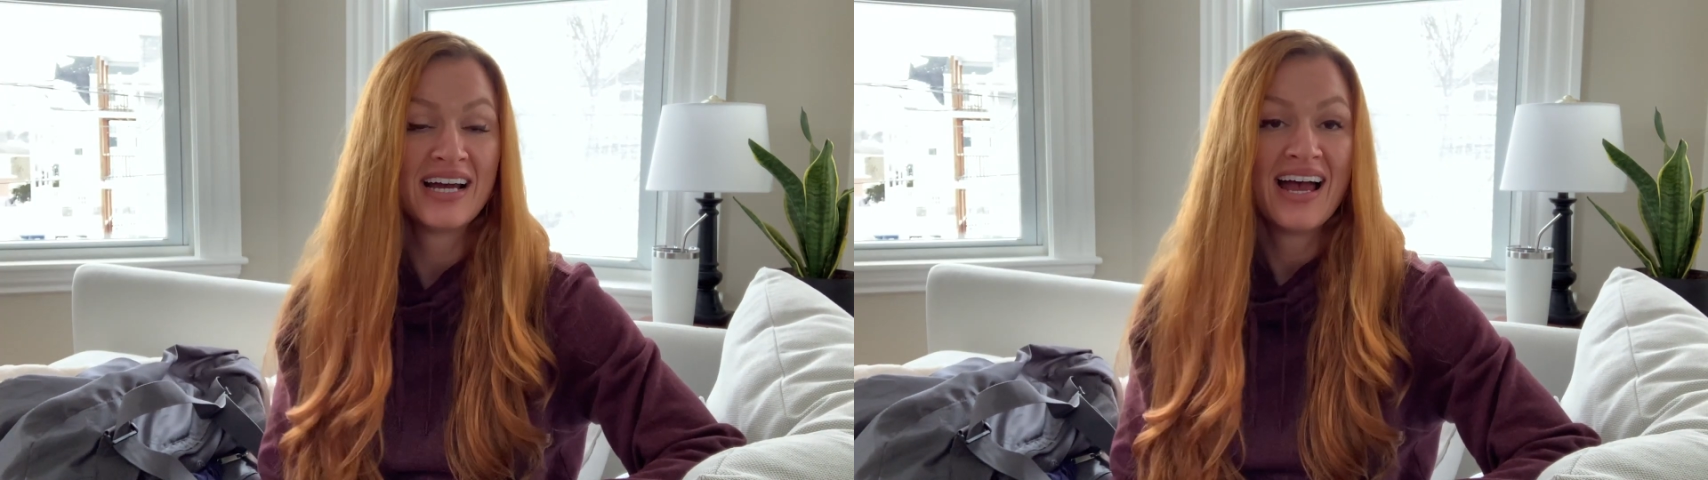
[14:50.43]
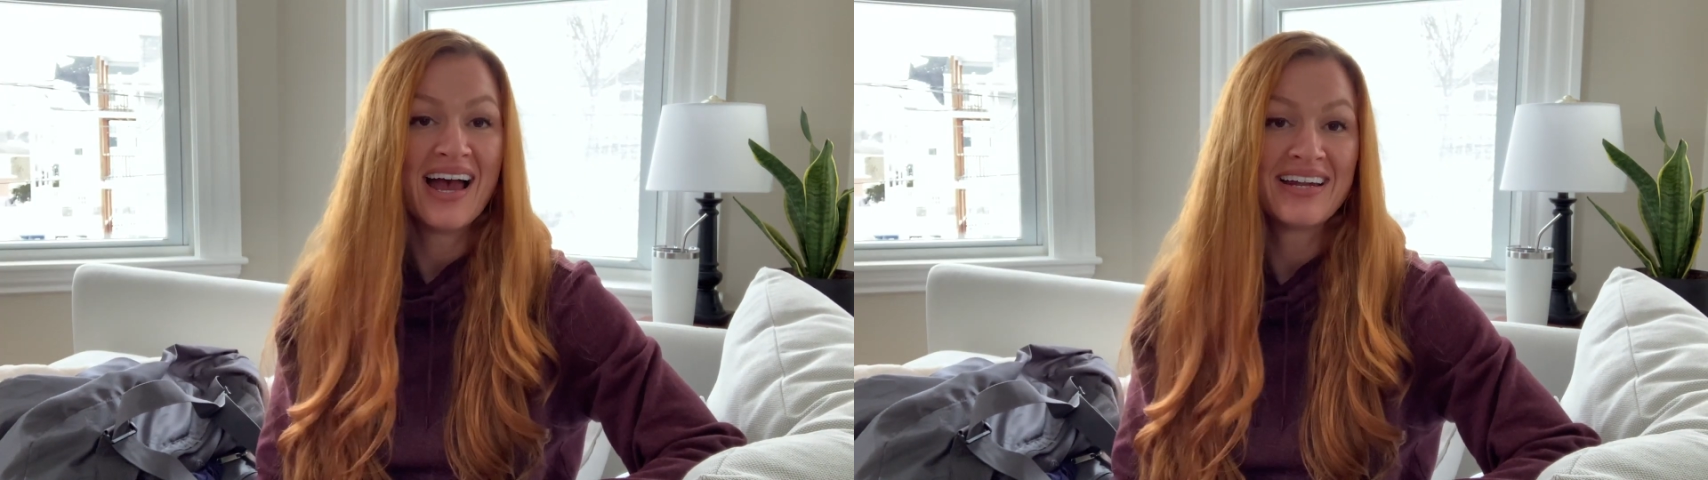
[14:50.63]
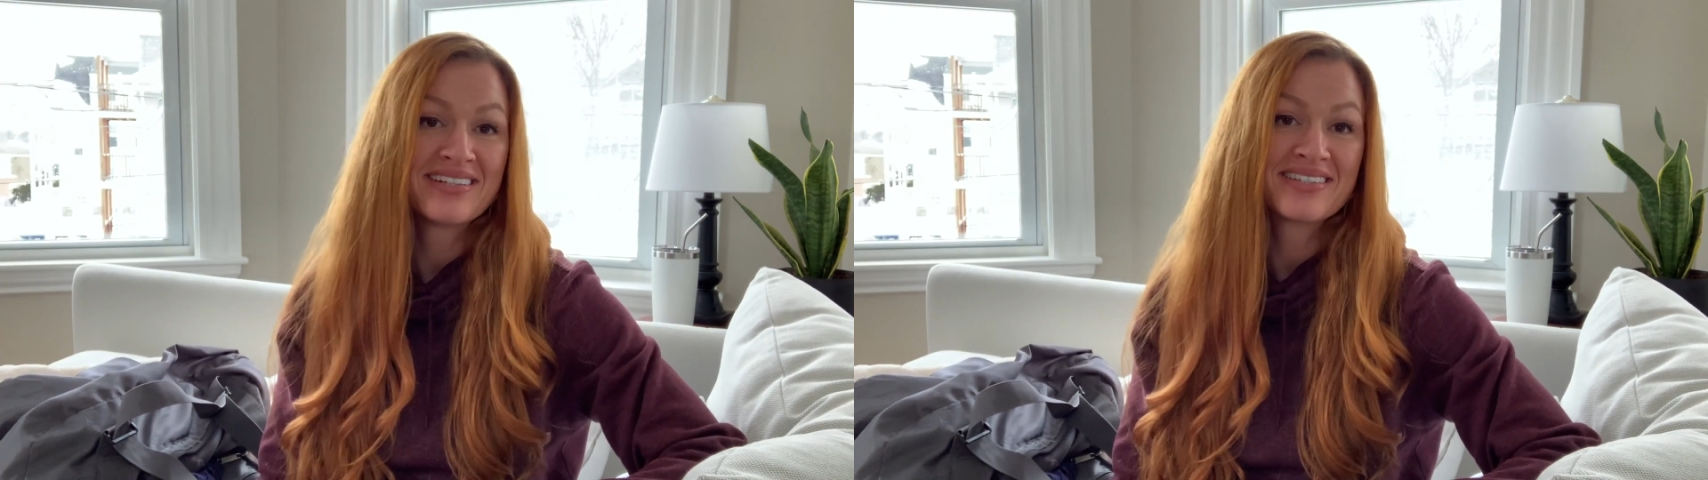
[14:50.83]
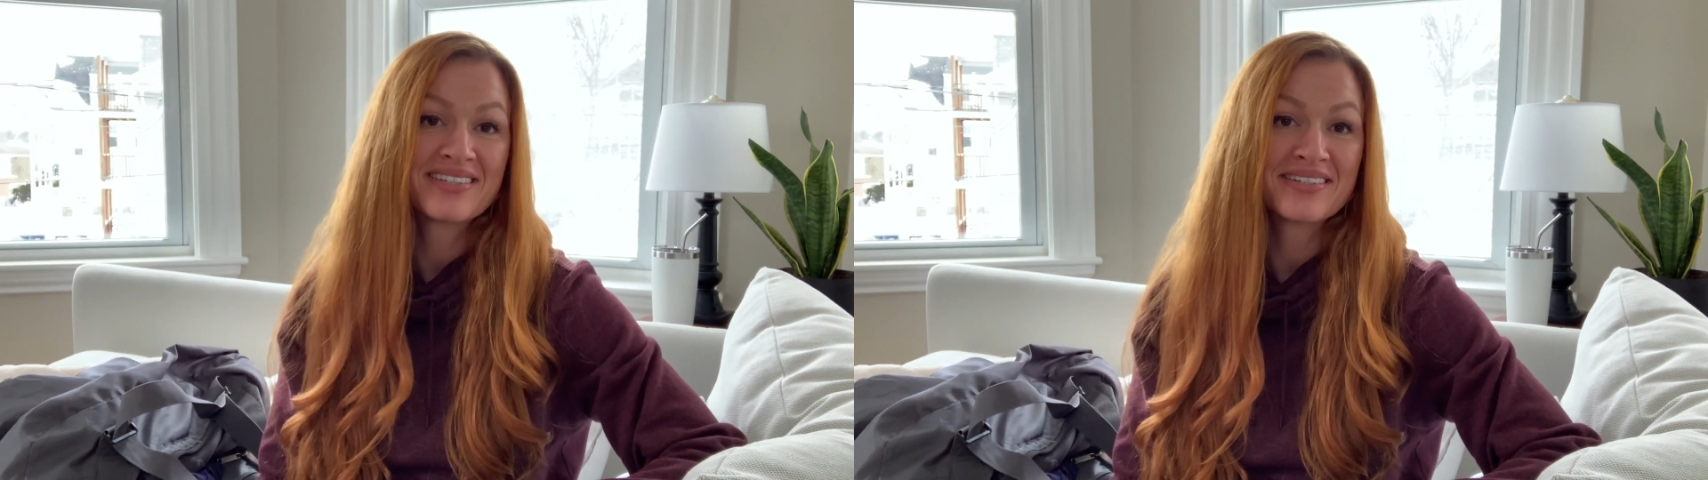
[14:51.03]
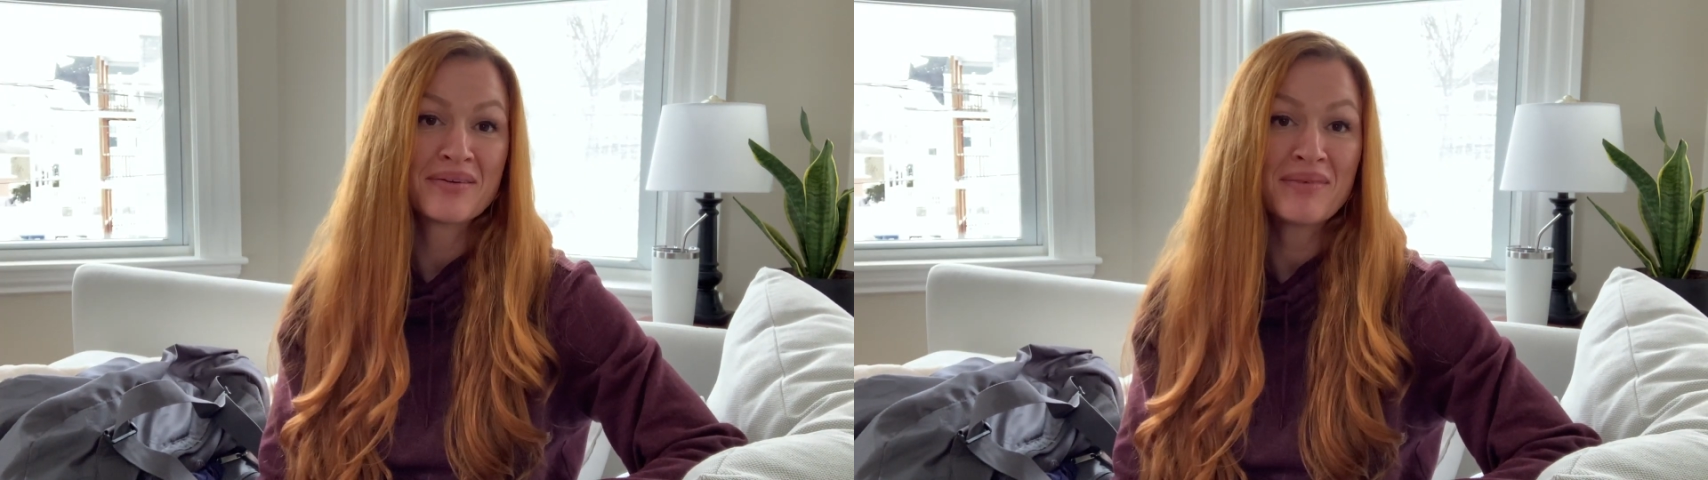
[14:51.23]
And it's
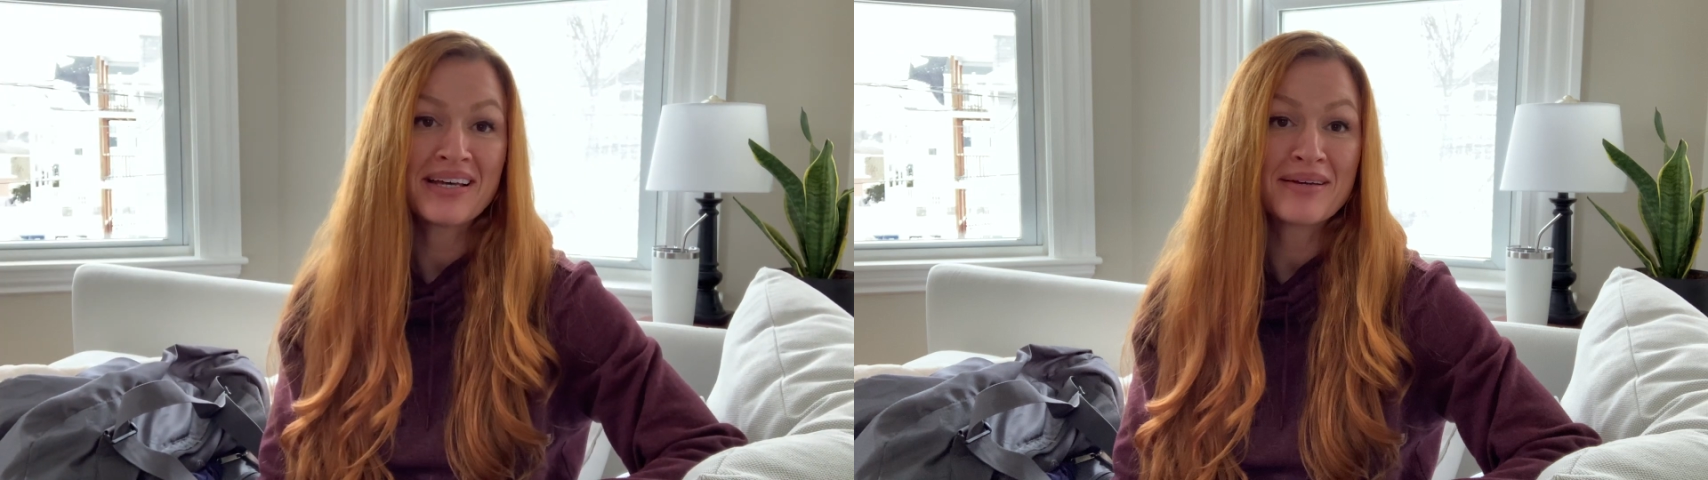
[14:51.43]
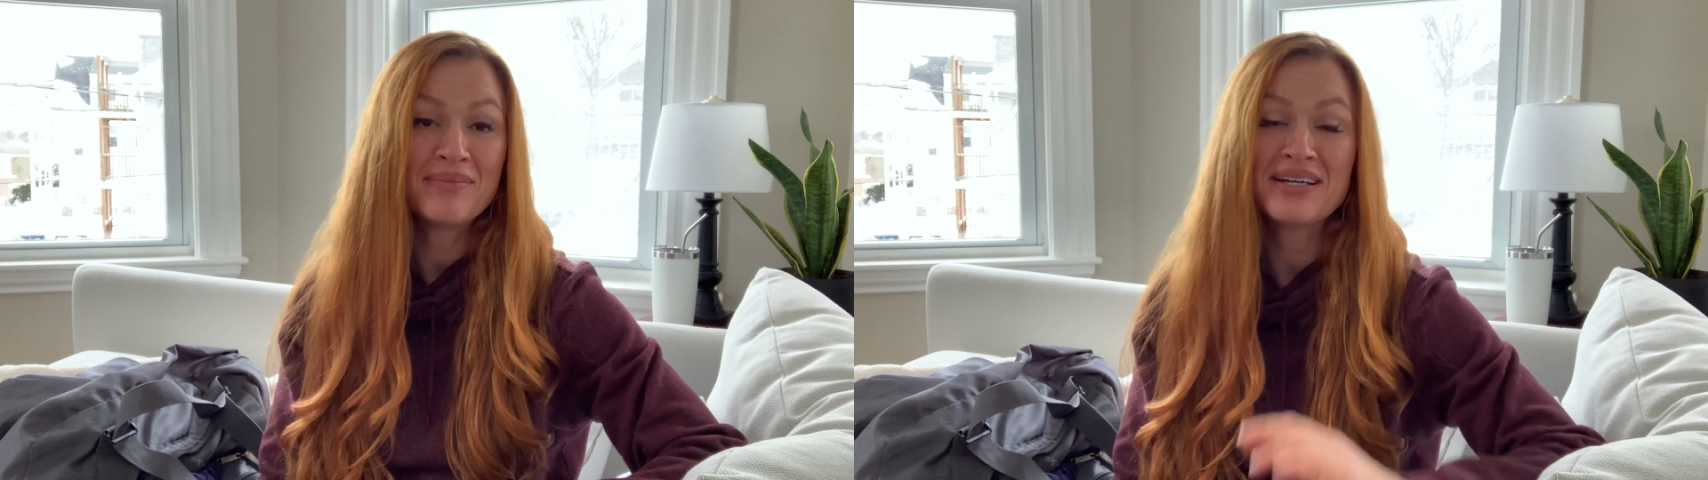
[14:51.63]
something that can be